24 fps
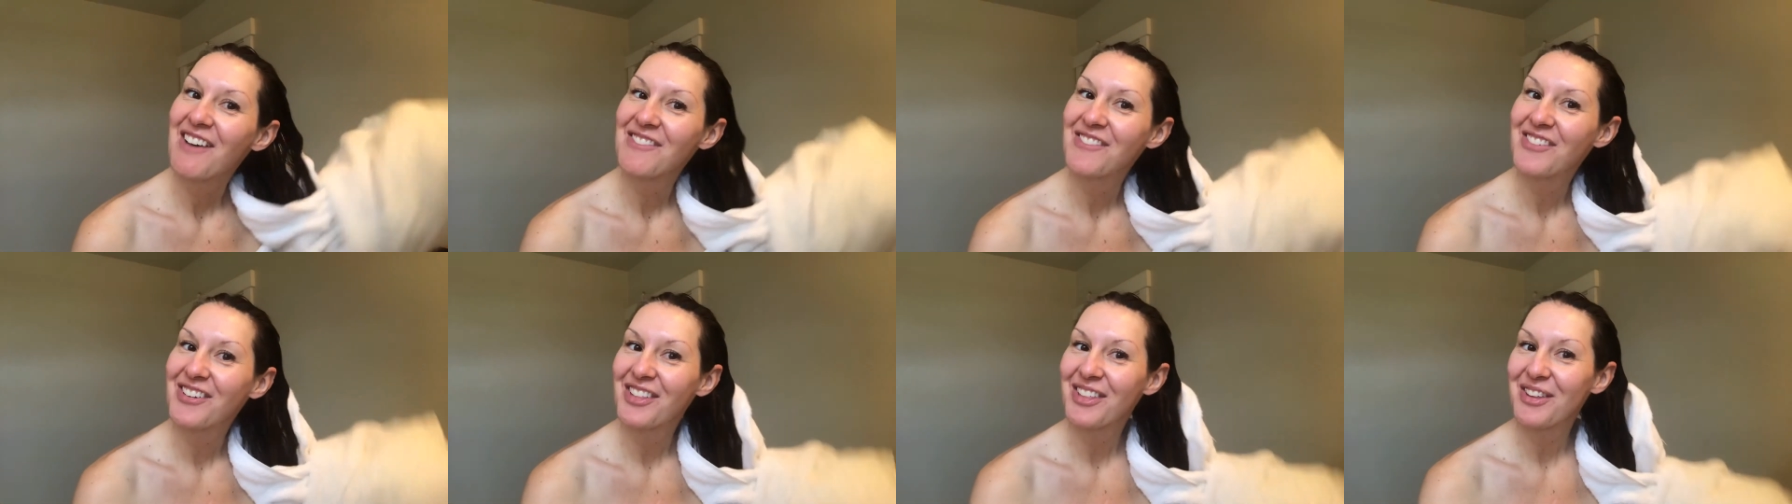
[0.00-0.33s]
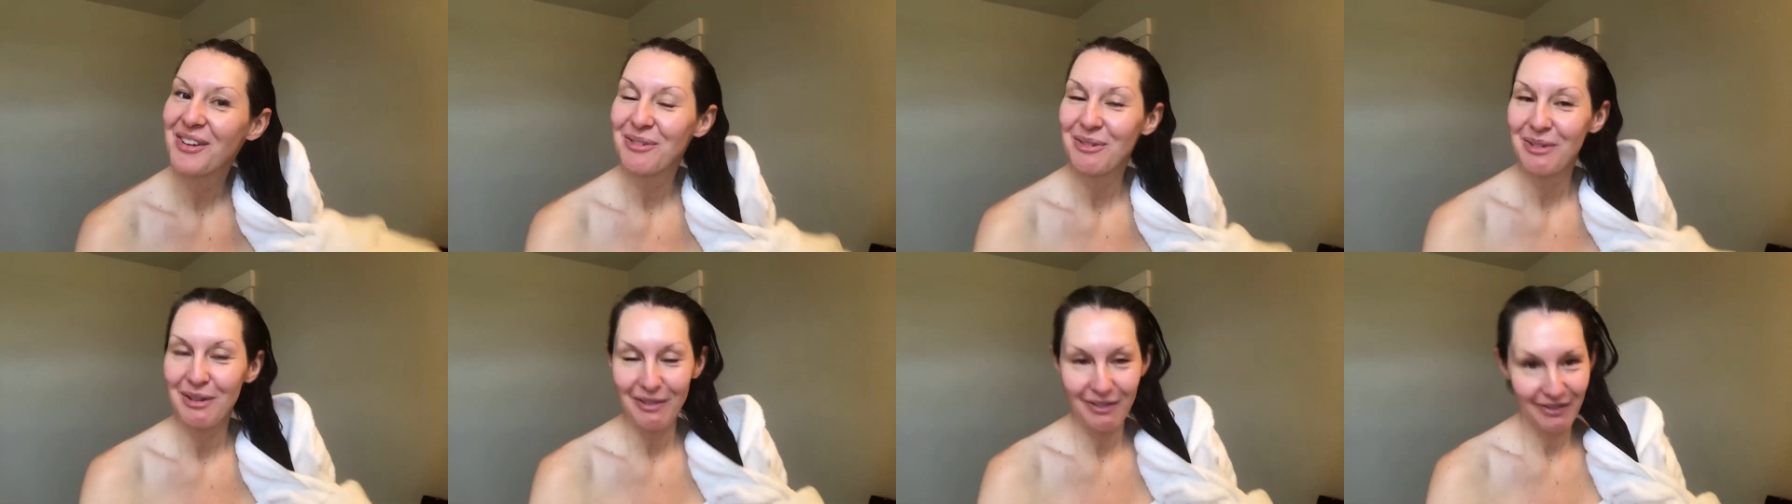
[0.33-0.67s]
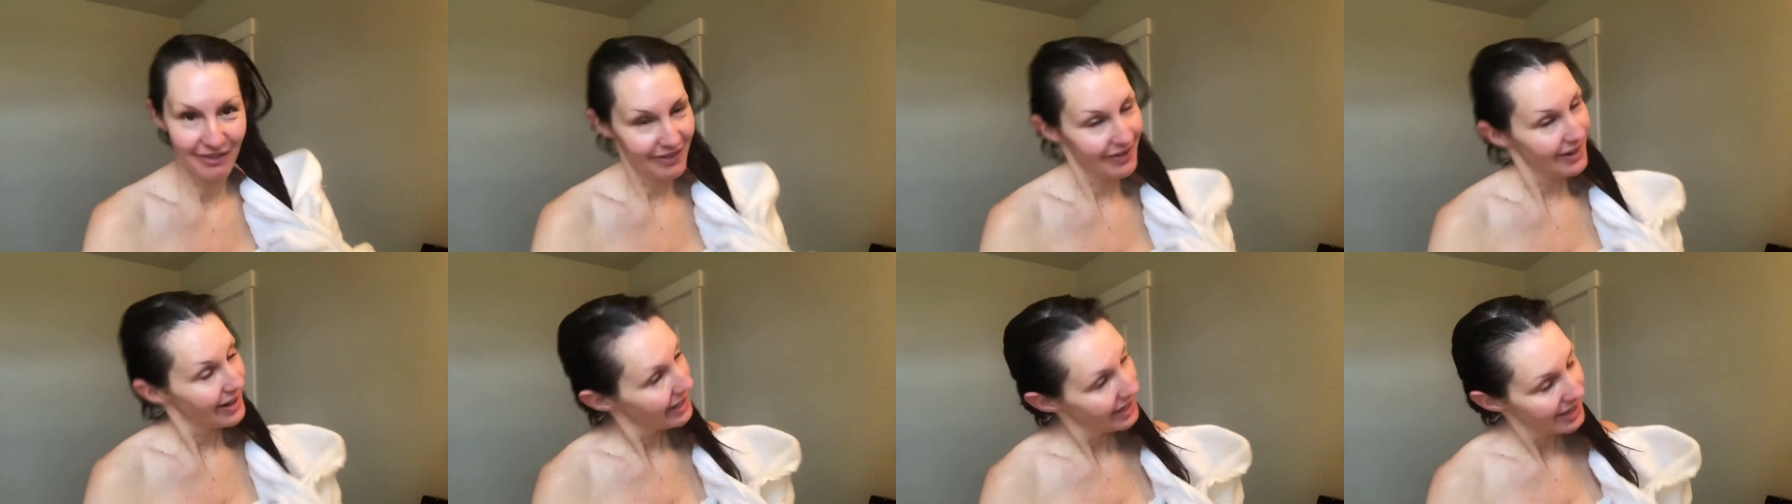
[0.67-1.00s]
for the
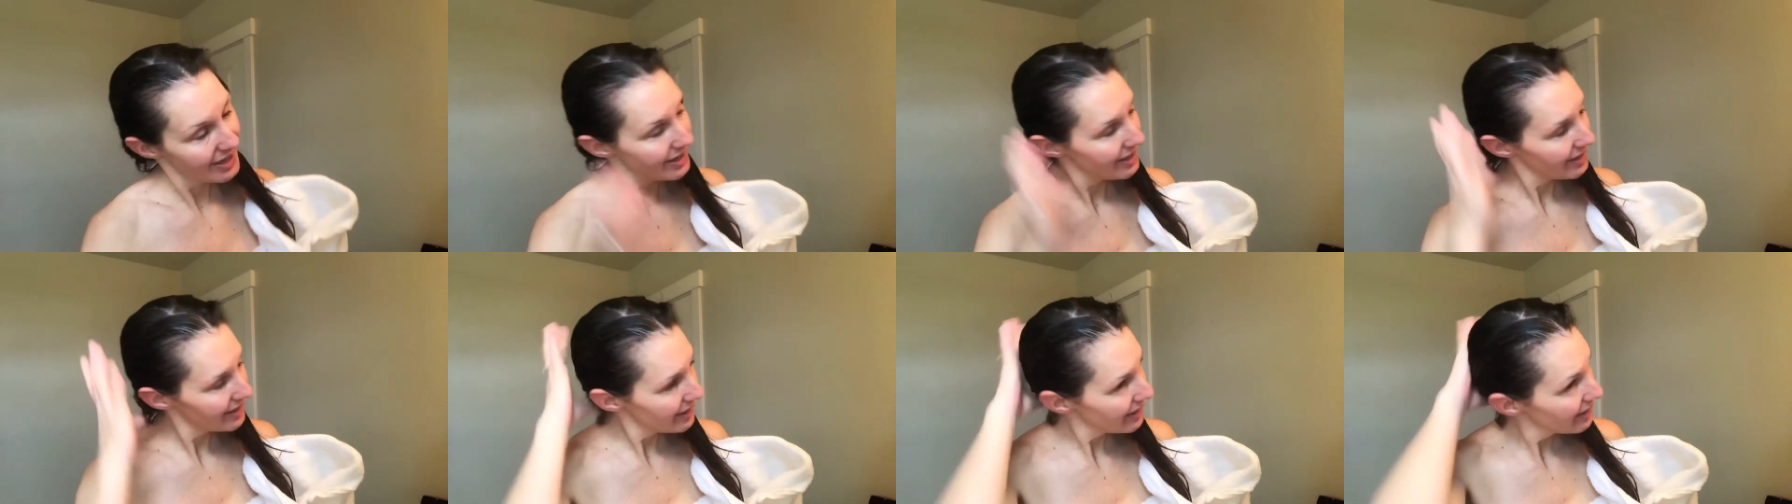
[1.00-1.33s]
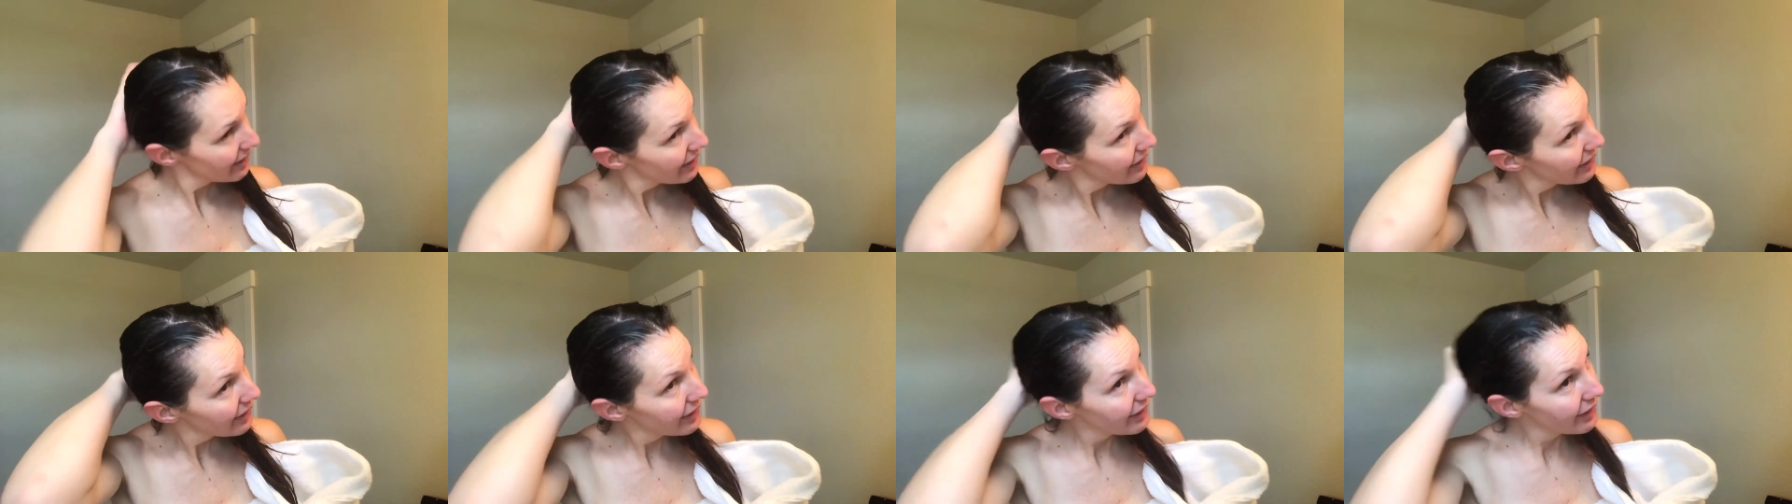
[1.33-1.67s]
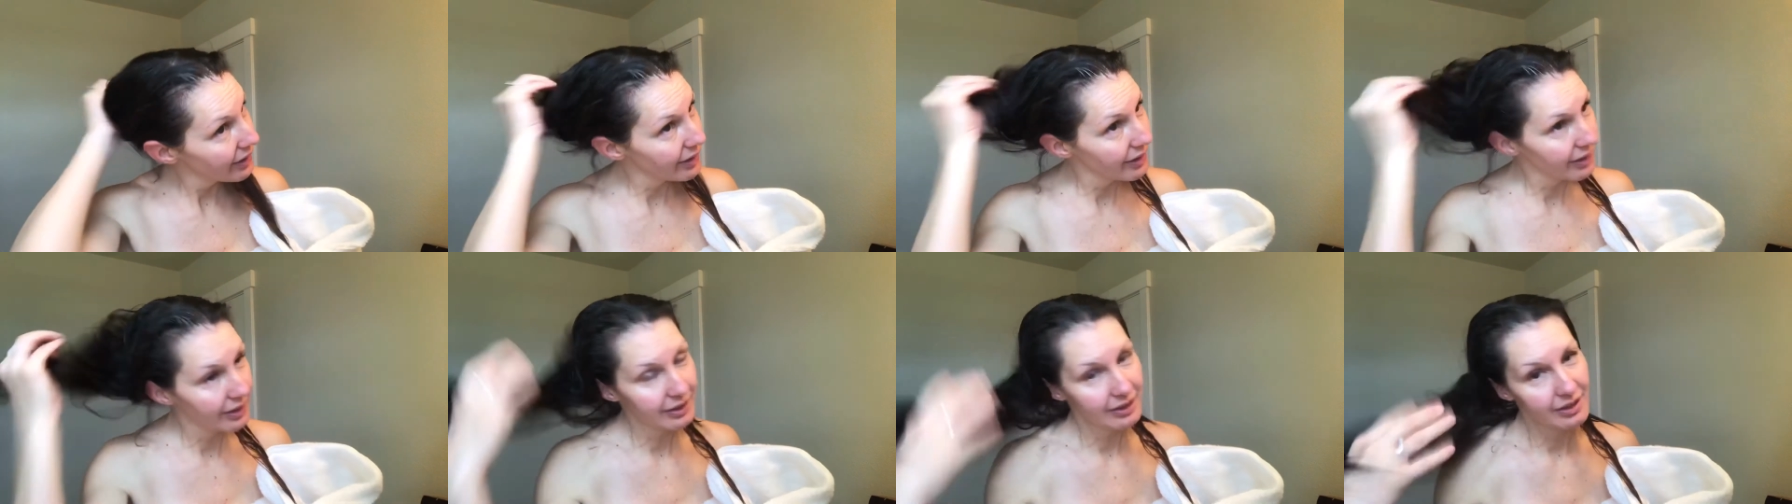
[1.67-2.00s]
review.
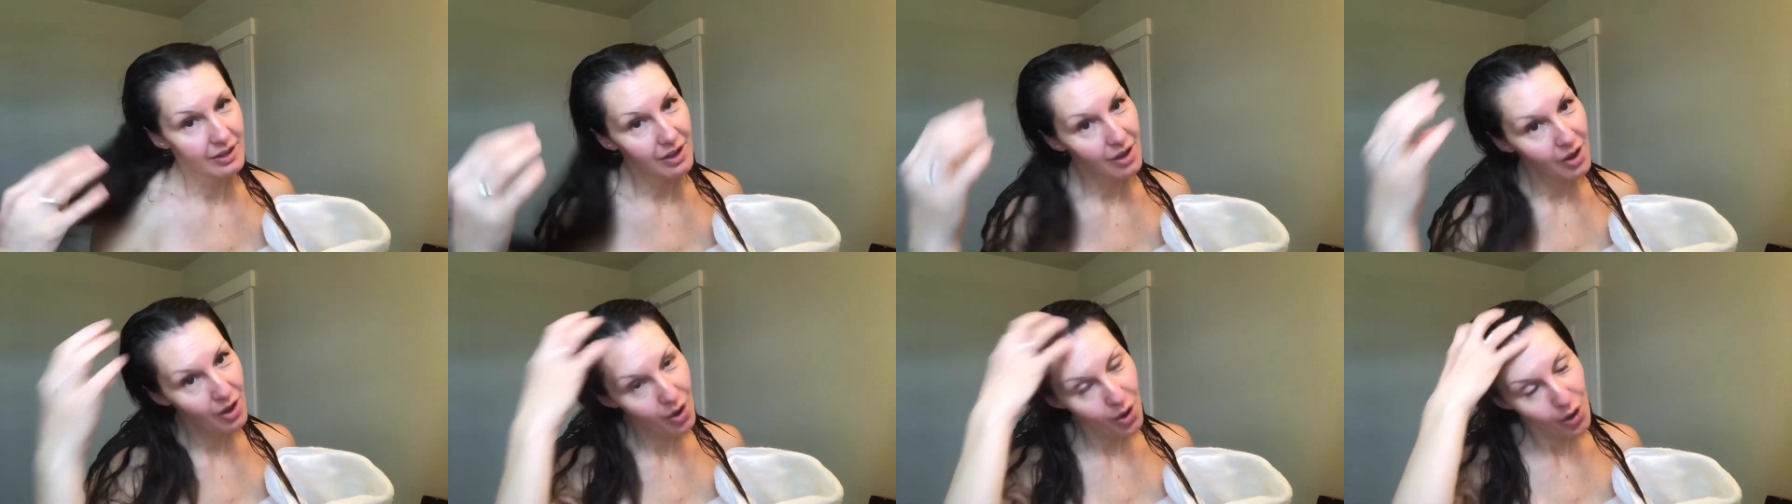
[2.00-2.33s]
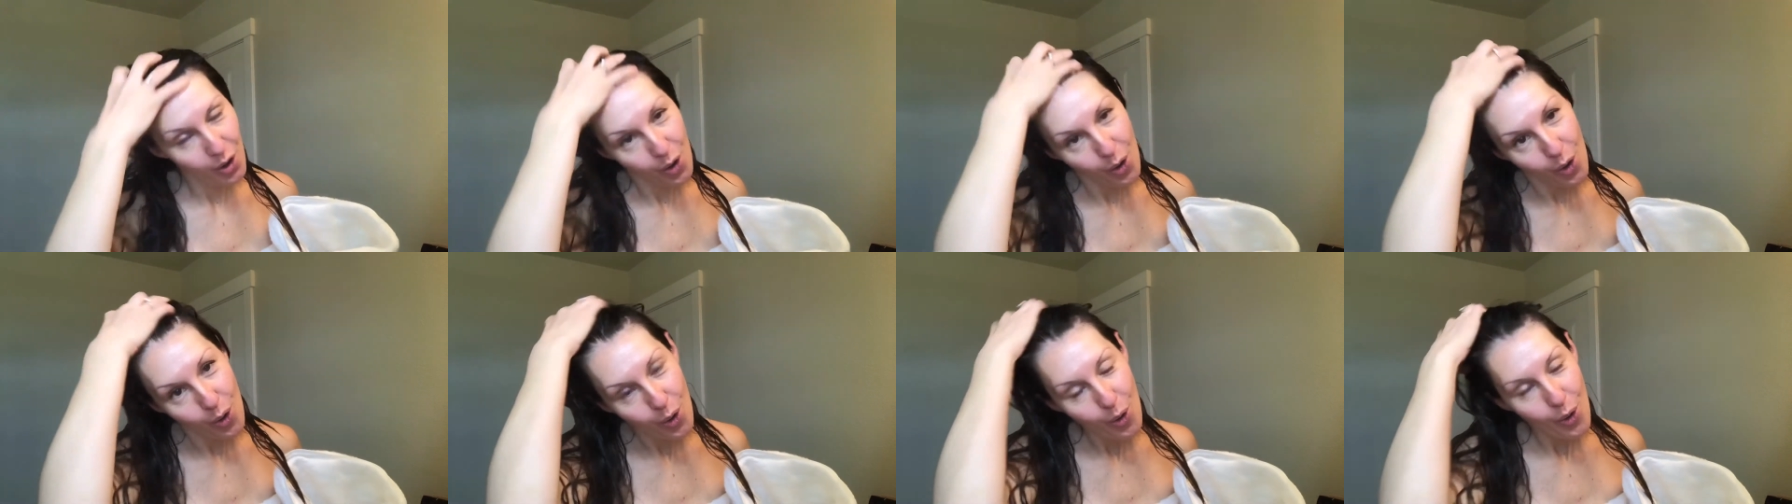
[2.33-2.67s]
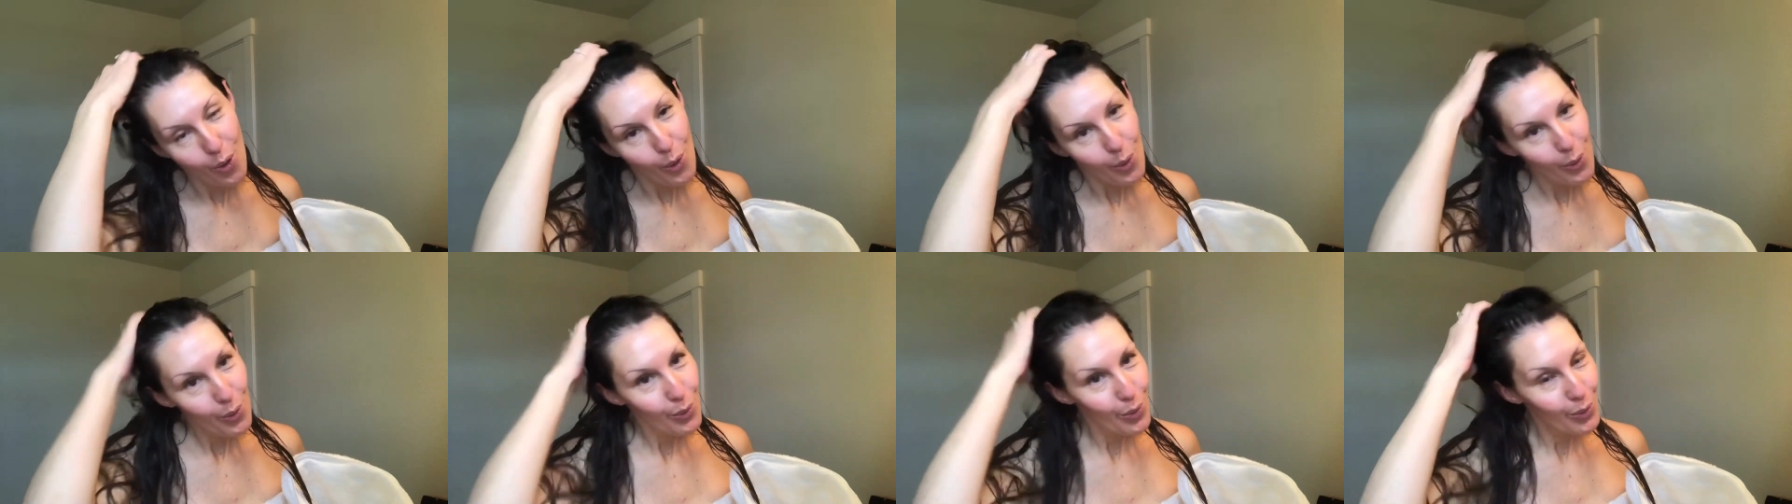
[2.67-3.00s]

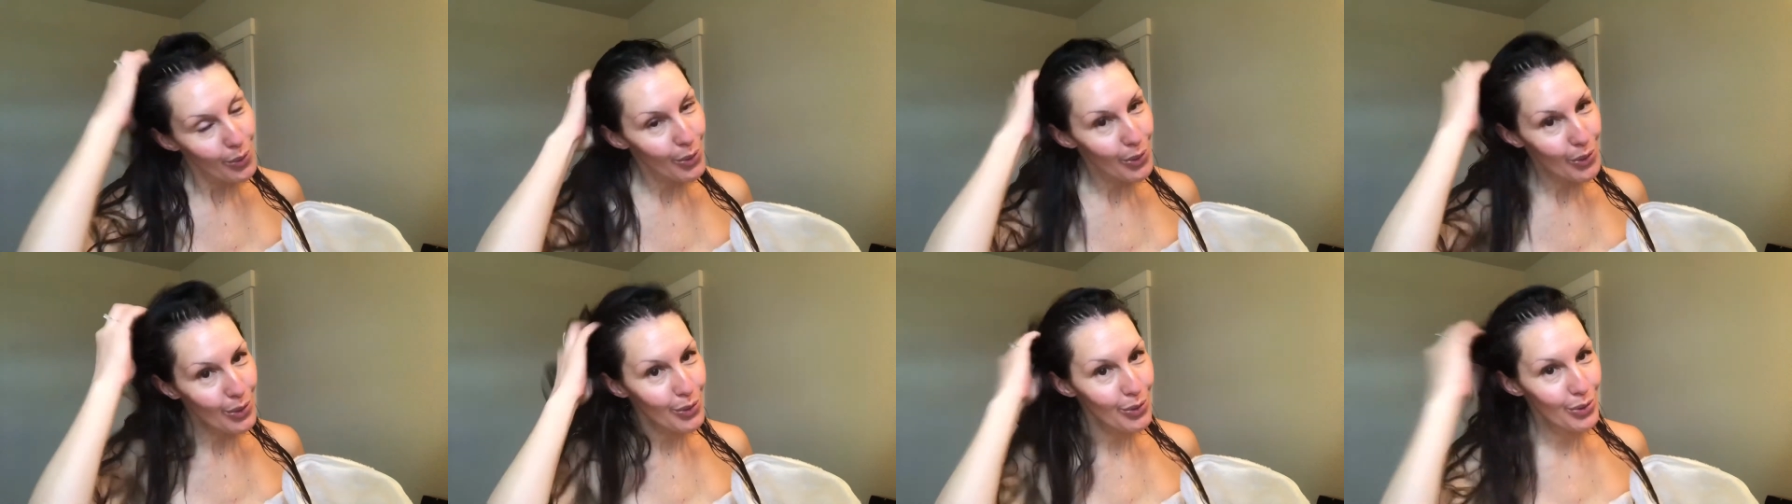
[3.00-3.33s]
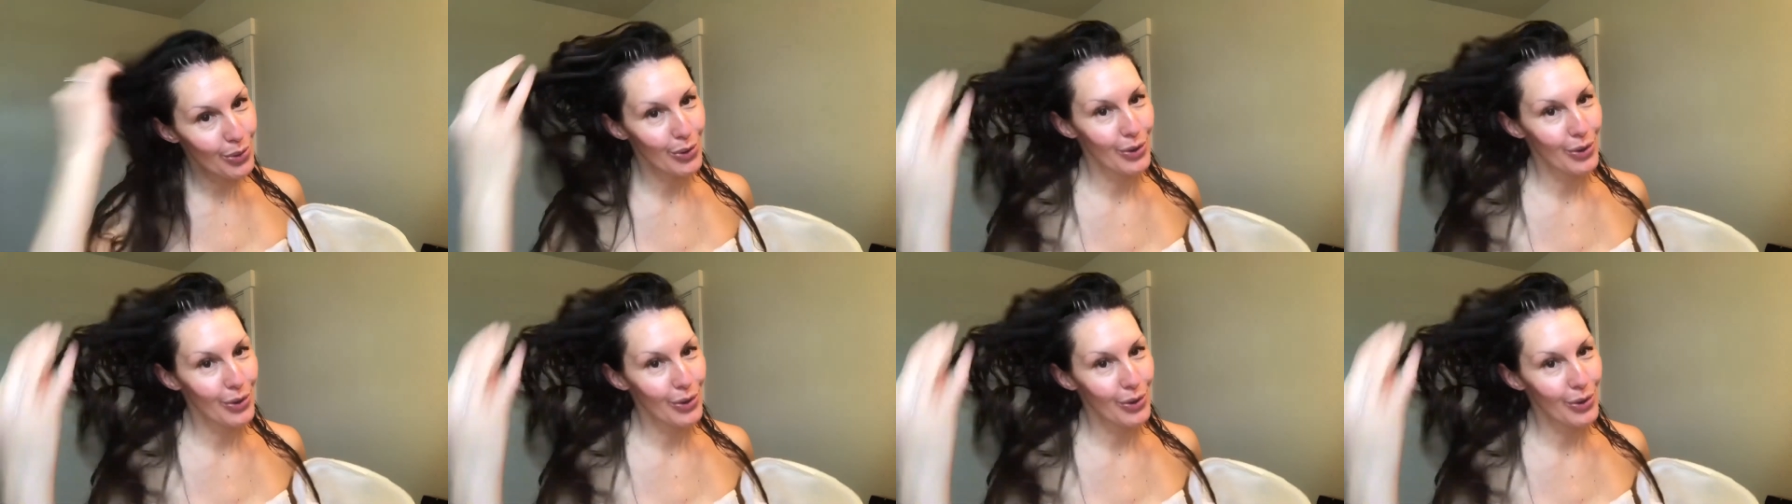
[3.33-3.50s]
Woo!